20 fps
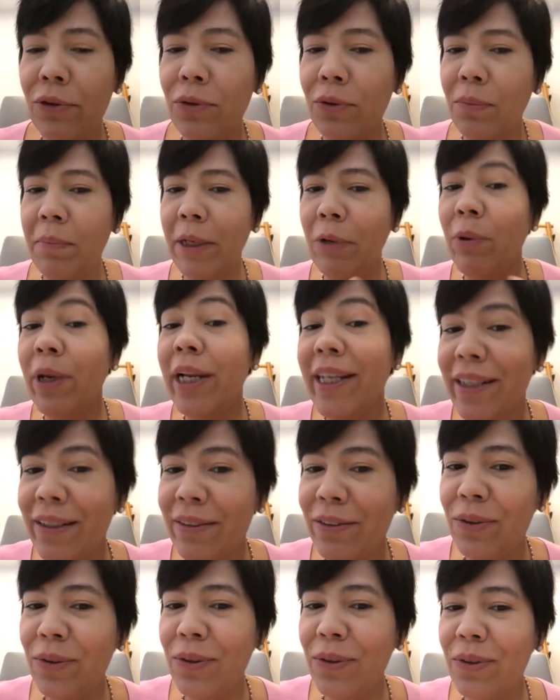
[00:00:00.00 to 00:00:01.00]
to be
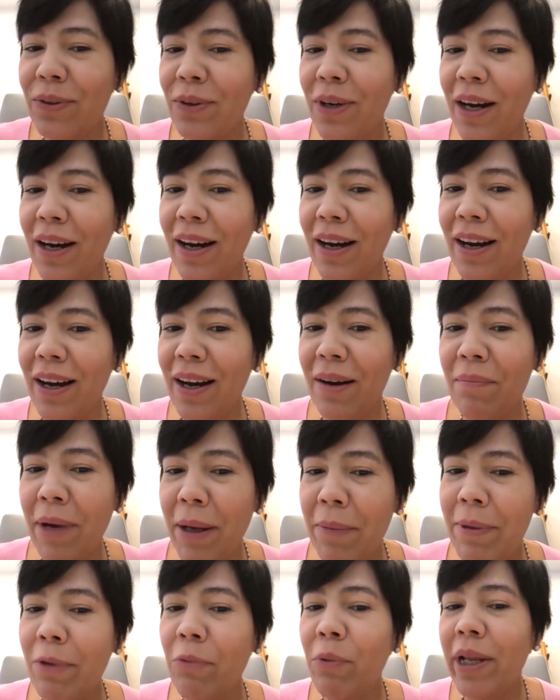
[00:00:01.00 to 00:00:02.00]
willing to, uh,
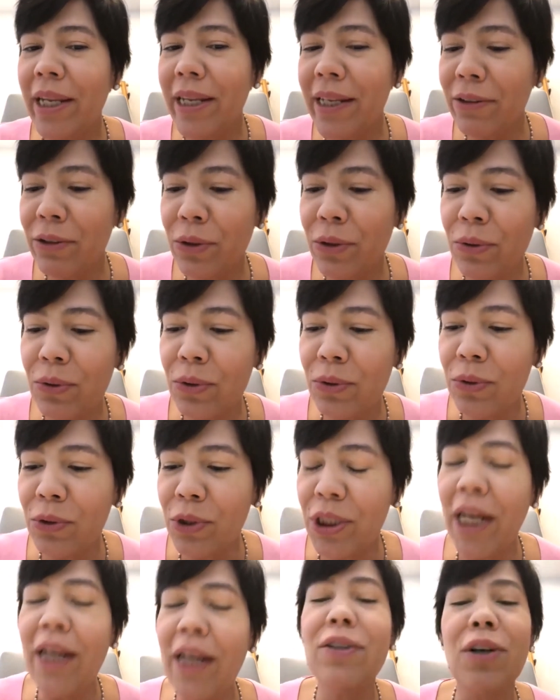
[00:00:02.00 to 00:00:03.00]
by be willing to, to
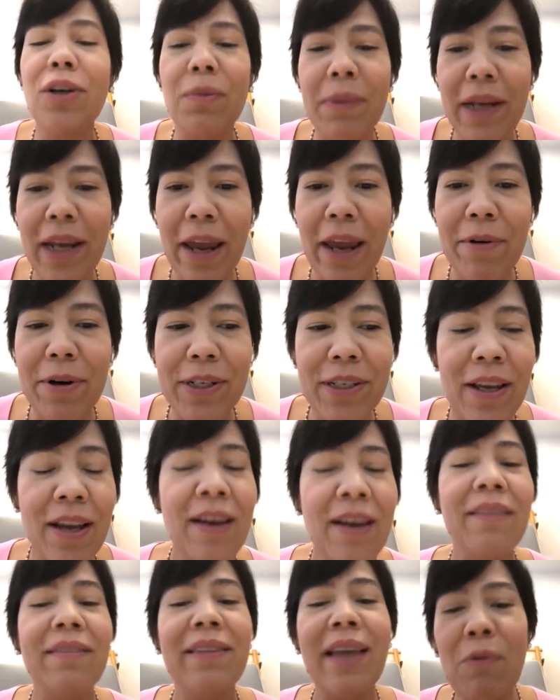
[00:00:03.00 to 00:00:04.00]
change our behaviors,
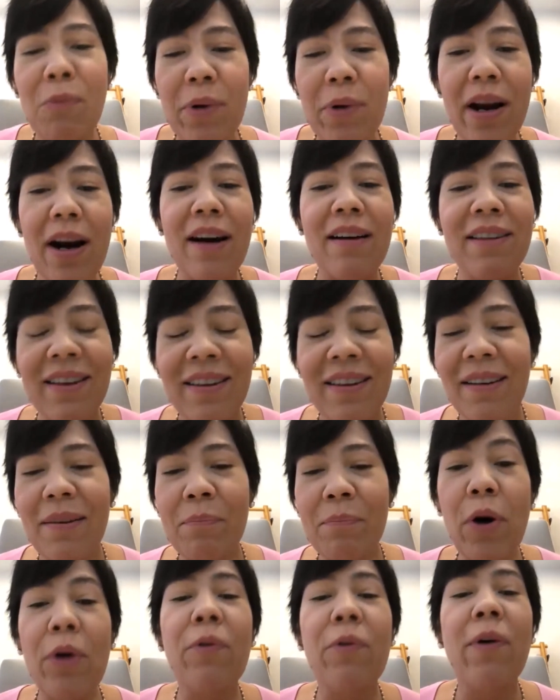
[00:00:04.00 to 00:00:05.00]
then we are
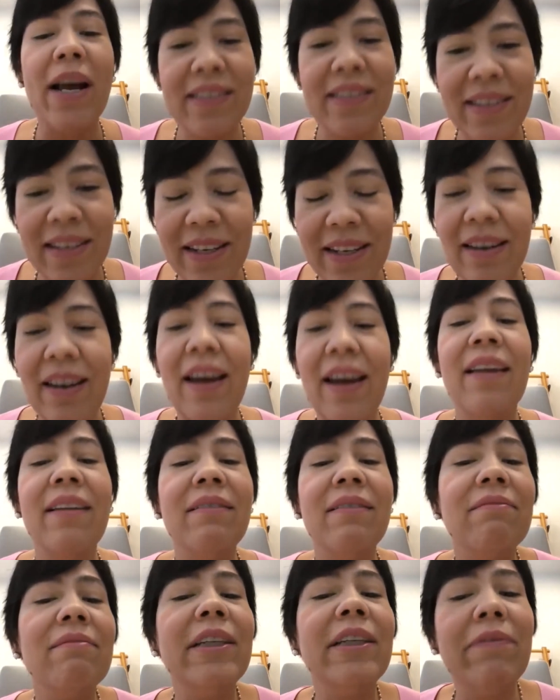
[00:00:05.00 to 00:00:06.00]
progressing
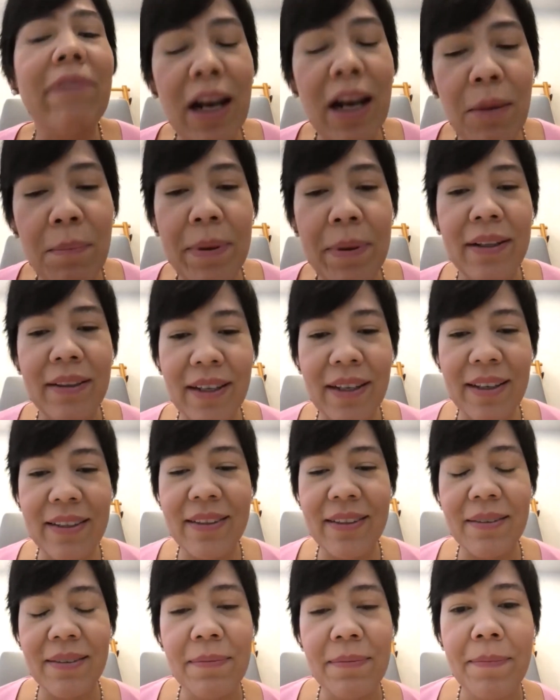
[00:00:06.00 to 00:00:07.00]
and developing
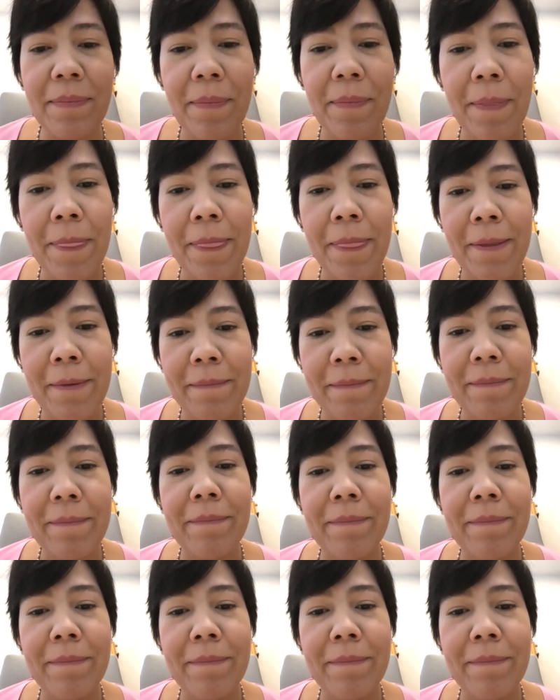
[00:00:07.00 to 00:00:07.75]
this. And,